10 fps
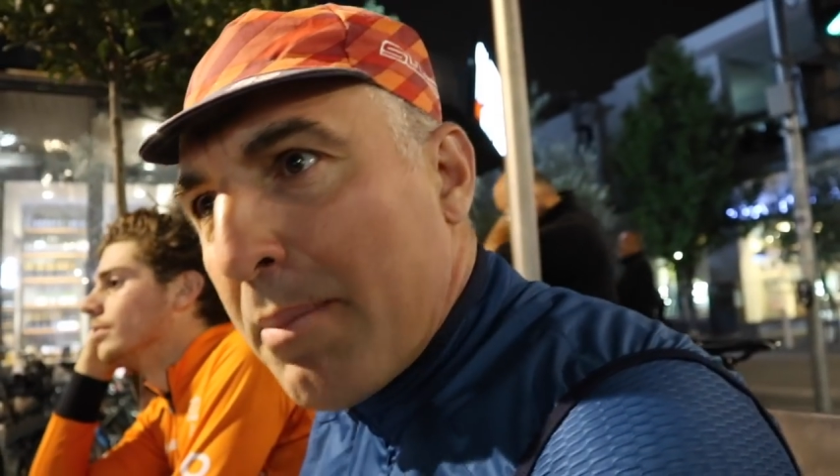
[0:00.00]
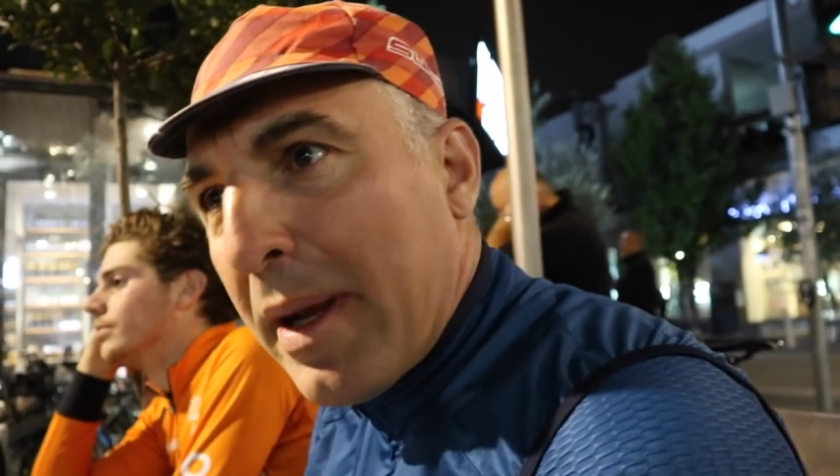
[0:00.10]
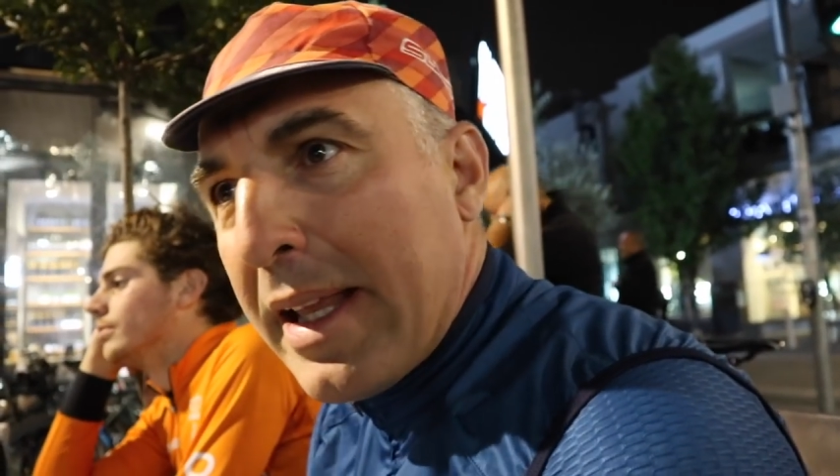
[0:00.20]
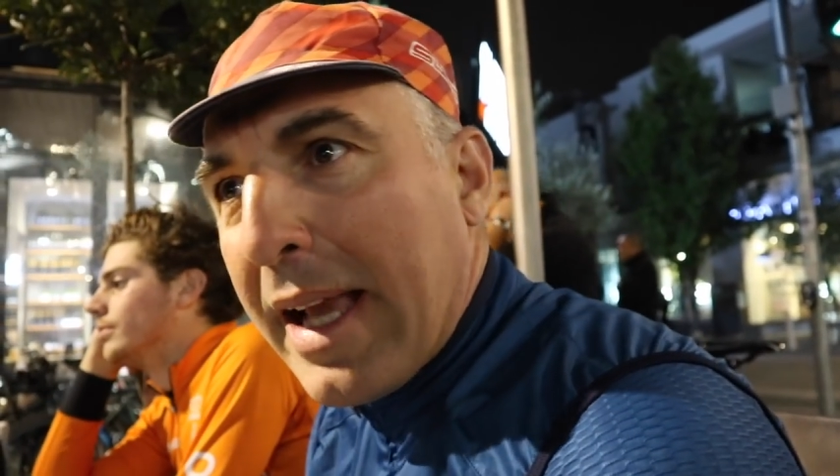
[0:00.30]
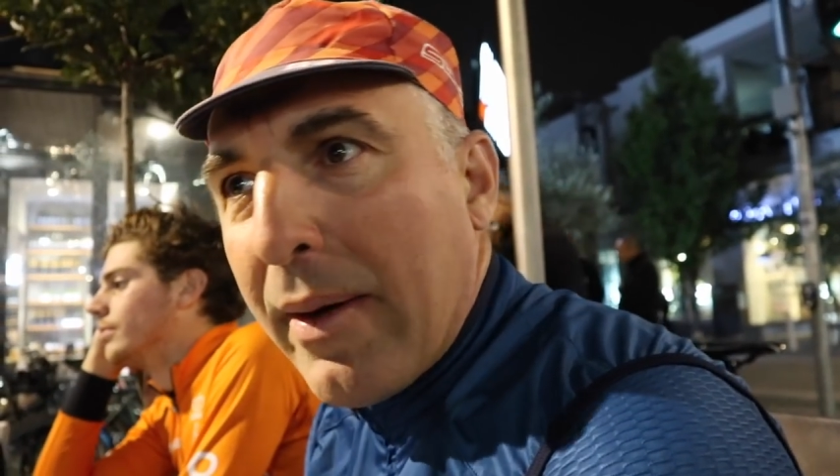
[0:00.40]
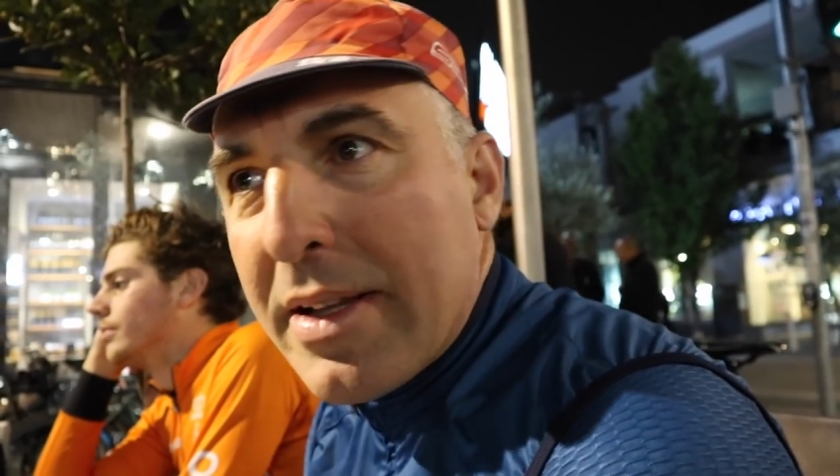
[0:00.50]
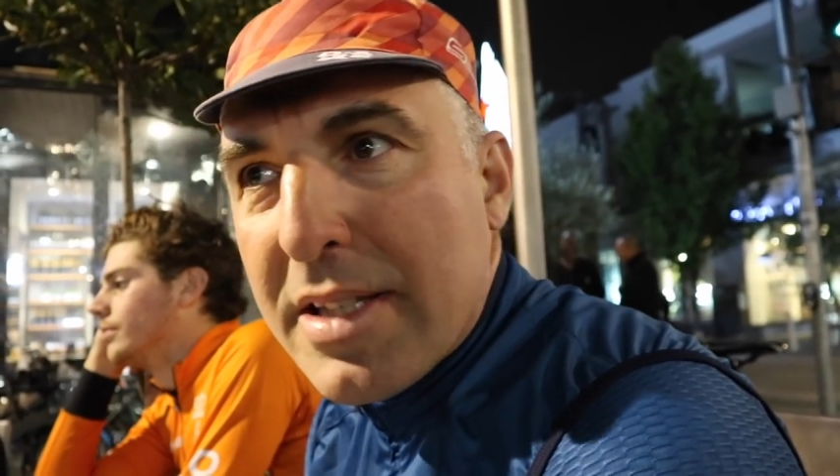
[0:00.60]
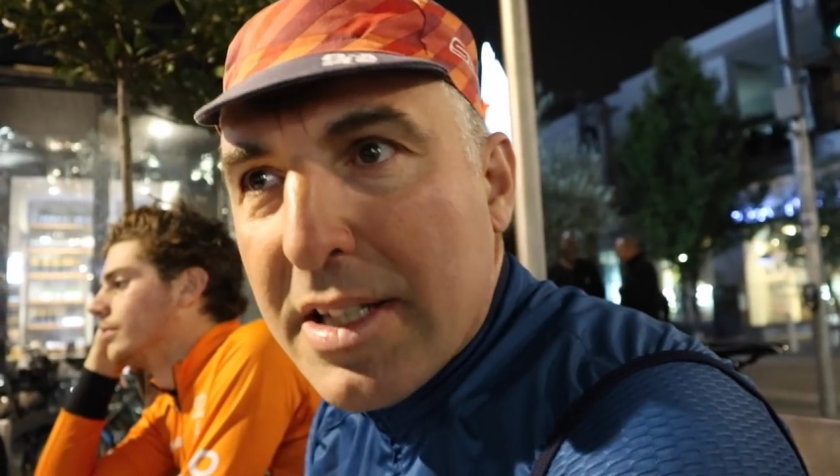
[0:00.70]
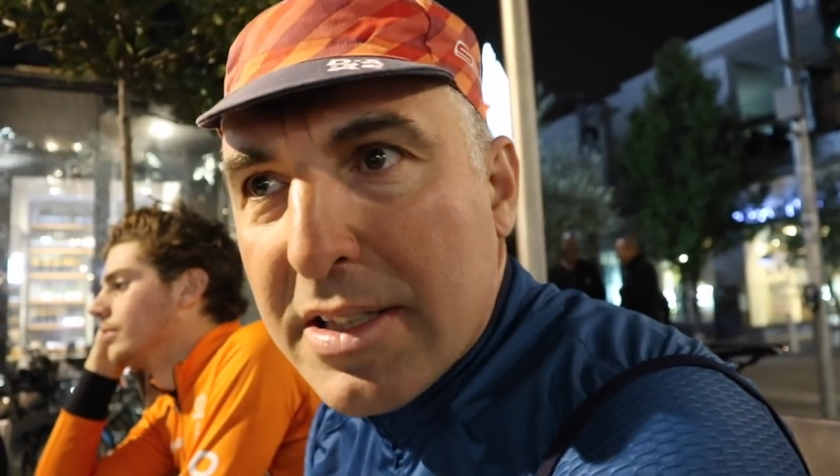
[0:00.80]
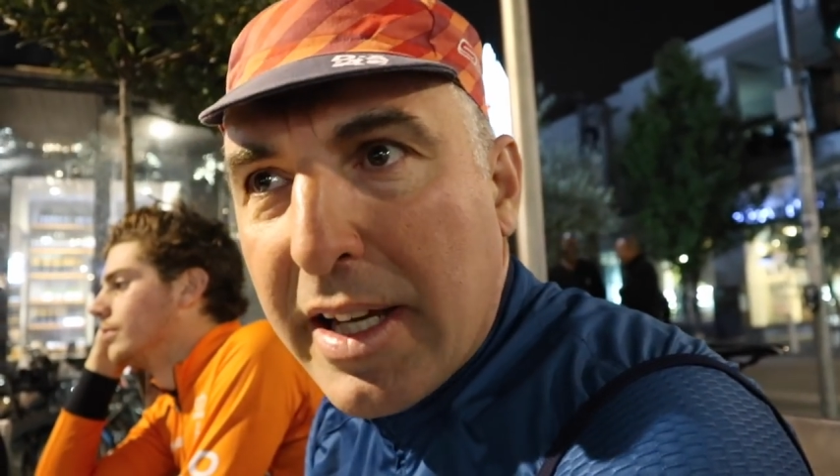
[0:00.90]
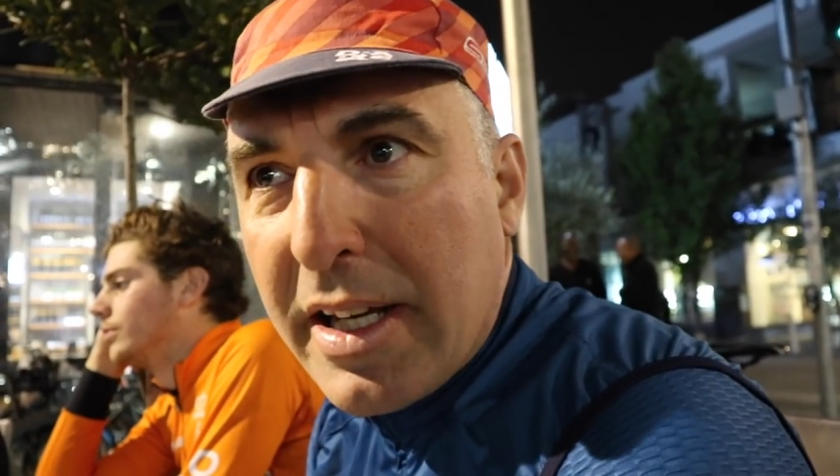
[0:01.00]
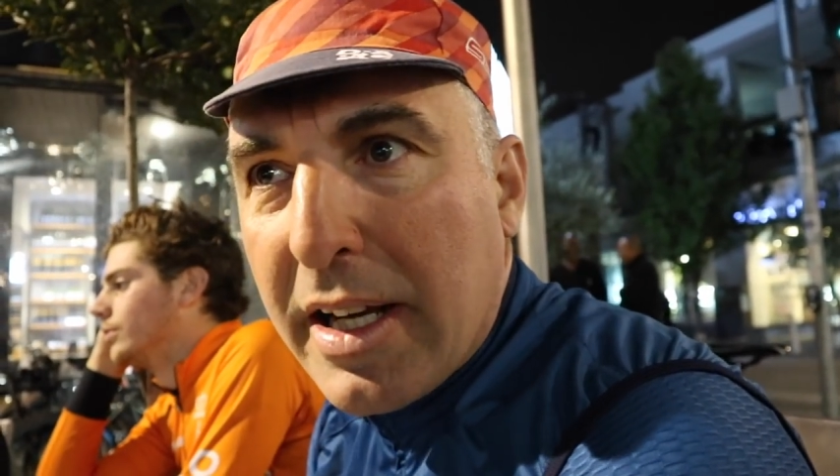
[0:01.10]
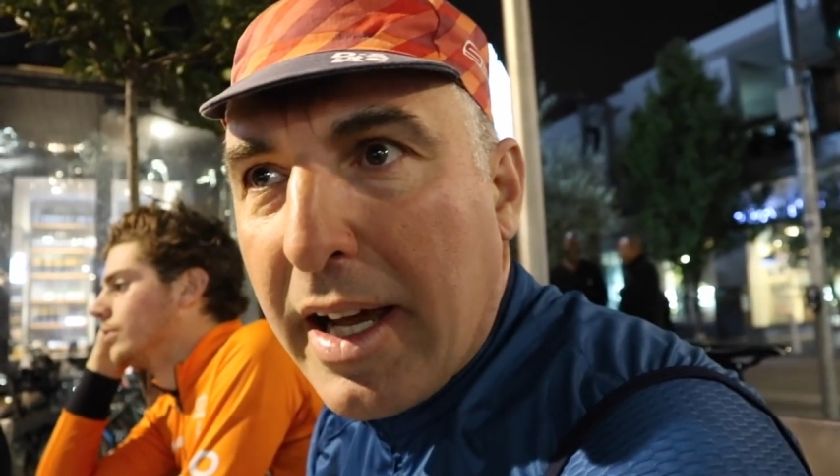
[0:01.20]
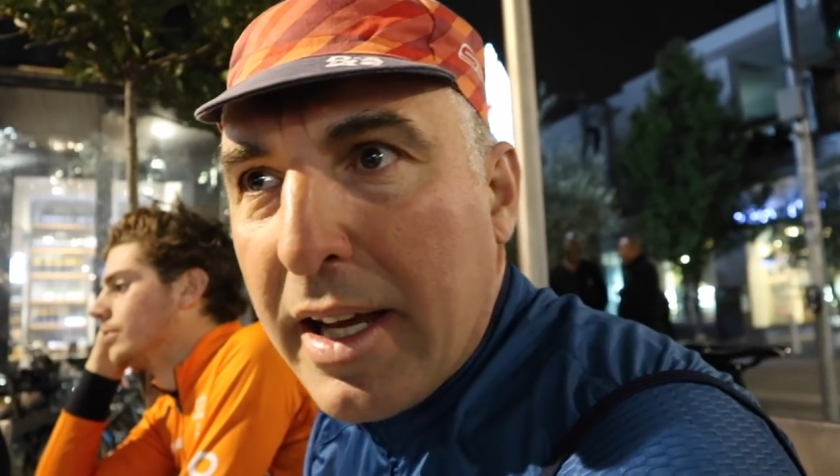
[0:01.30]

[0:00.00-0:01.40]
Bendigo had sixteen in A,